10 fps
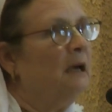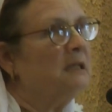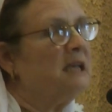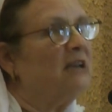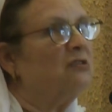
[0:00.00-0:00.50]

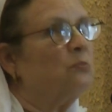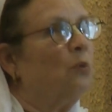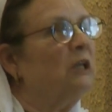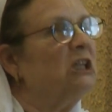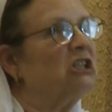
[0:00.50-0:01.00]
takes
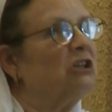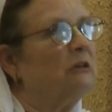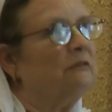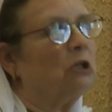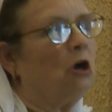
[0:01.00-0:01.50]

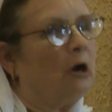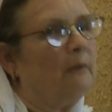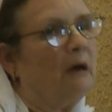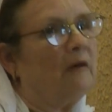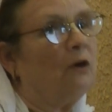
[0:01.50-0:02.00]
1/3 of the
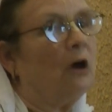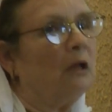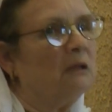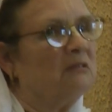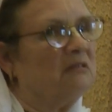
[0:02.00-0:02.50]
karma of
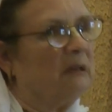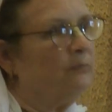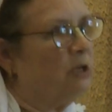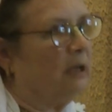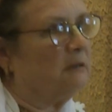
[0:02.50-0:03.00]
all his
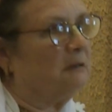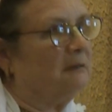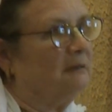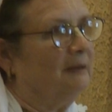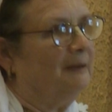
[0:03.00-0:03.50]
subjects.